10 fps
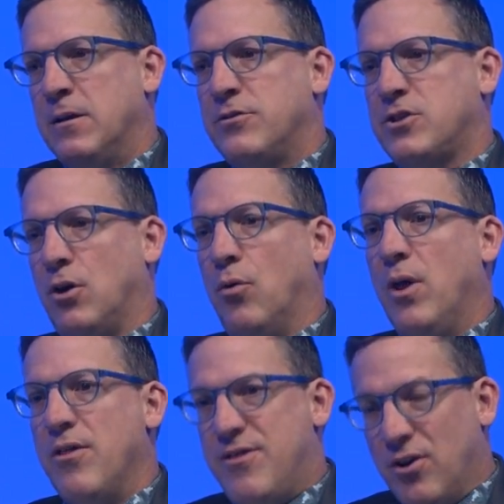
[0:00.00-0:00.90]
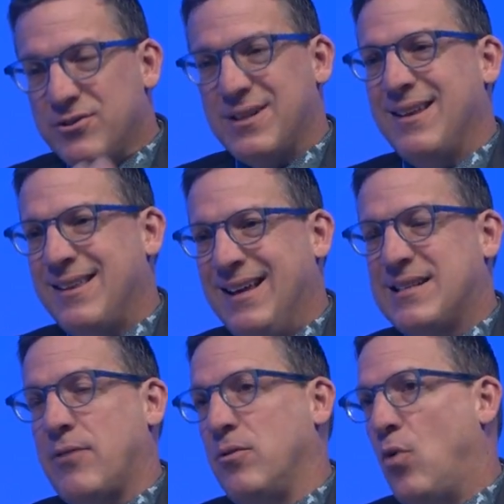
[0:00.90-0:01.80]
So those are the
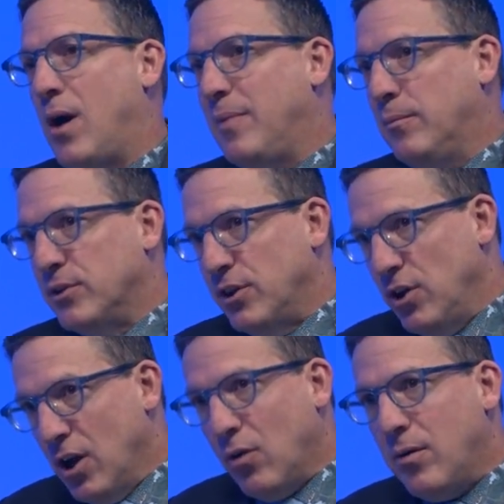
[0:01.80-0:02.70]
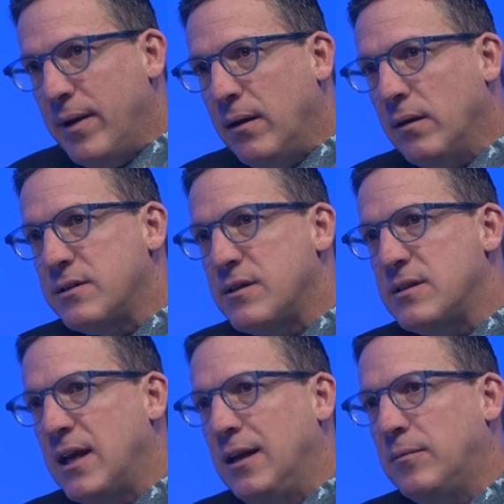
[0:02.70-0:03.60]
things I would want people to know about our
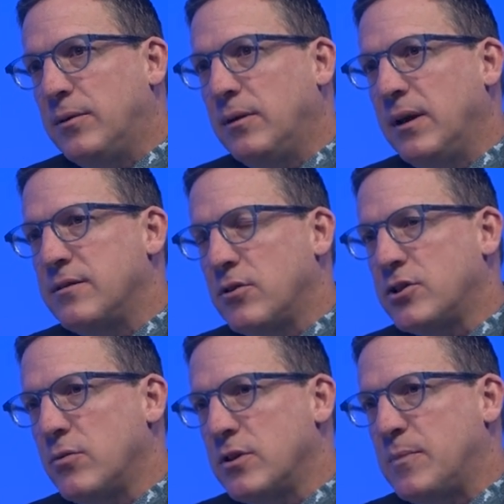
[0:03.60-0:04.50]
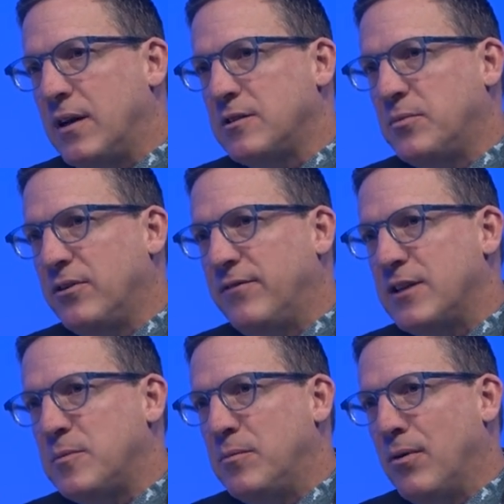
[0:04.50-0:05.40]
sustainable and socially responsible
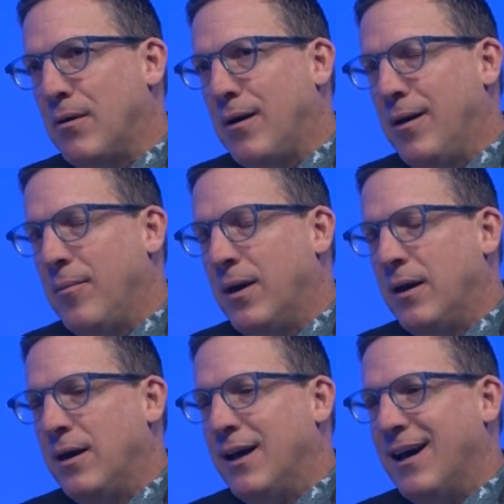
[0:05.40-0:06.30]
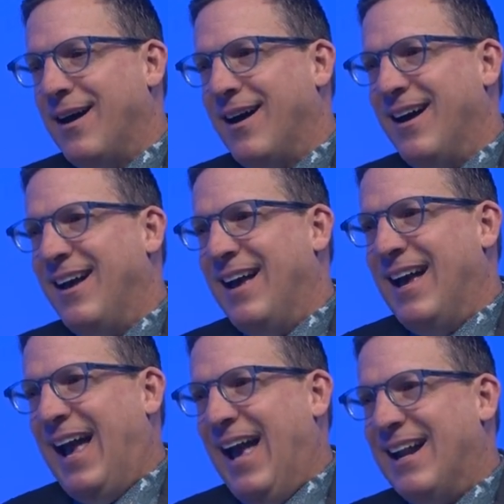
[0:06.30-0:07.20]
investment program.
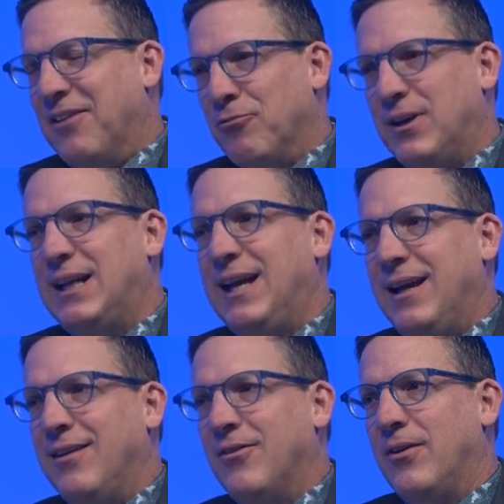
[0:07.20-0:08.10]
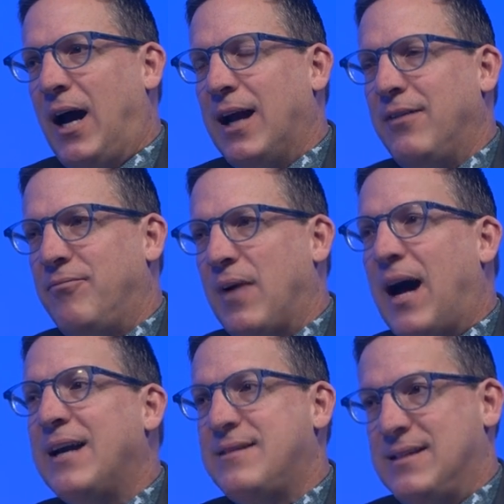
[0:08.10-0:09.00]
And
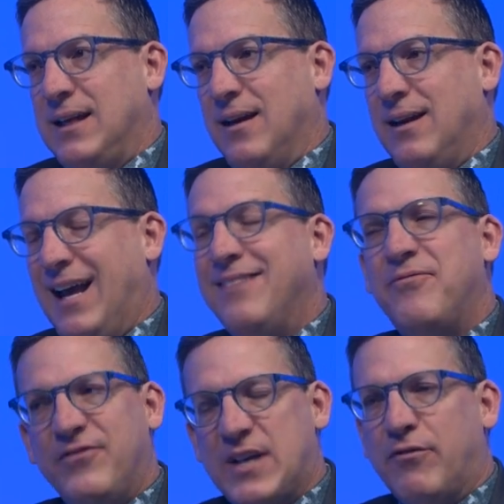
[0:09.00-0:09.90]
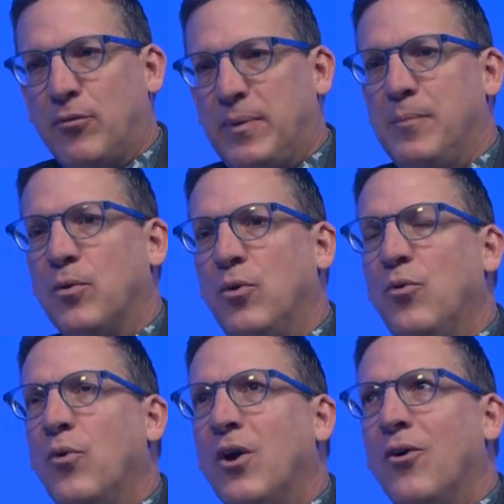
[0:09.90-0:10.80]
I see it, and several people
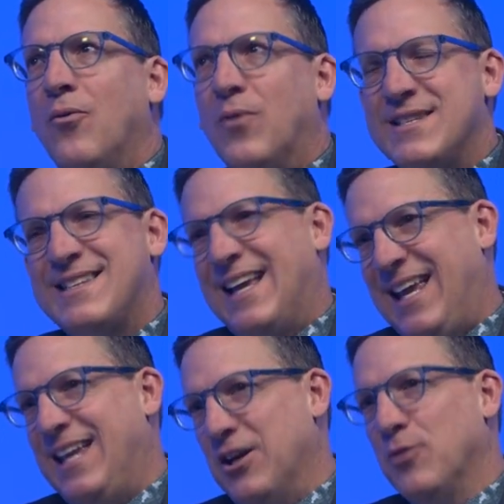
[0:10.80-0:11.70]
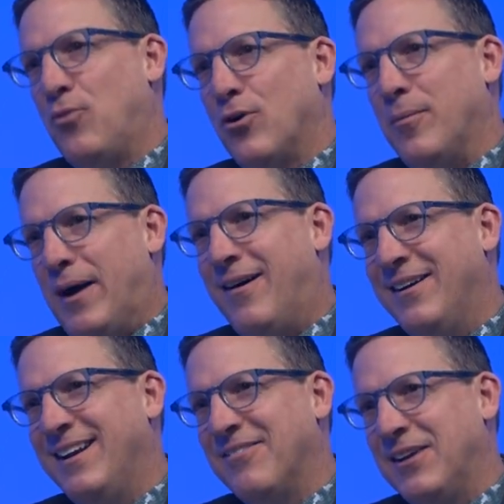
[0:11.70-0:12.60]
who once they hear more
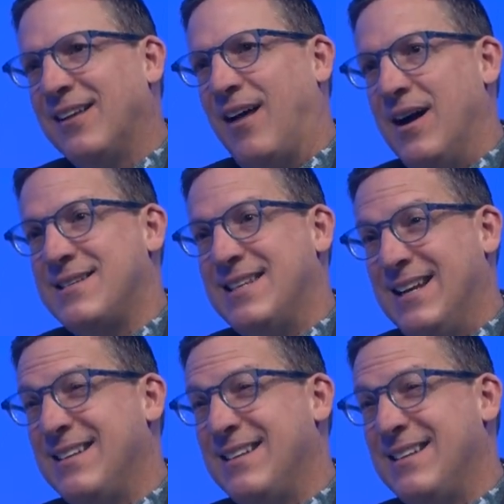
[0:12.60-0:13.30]
about it, realize that